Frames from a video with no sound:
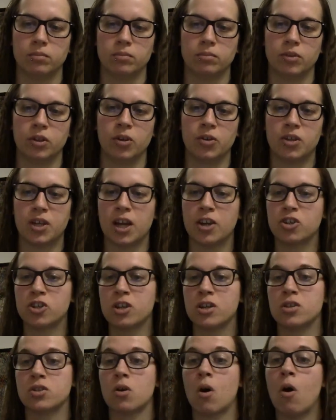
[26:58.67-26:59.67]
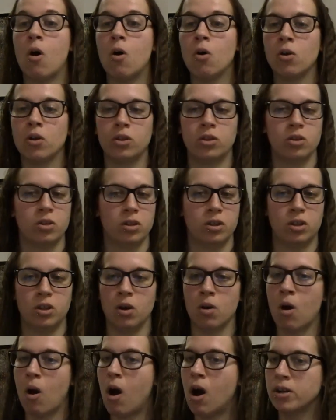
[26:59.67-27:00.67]
Their attention is
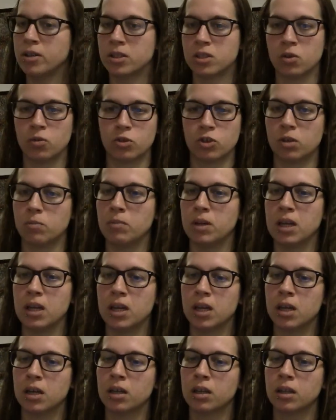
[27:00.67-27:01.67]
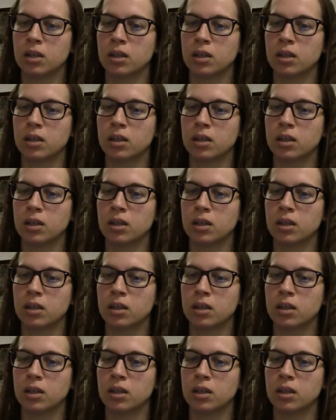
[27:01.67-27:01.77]
they're on social media.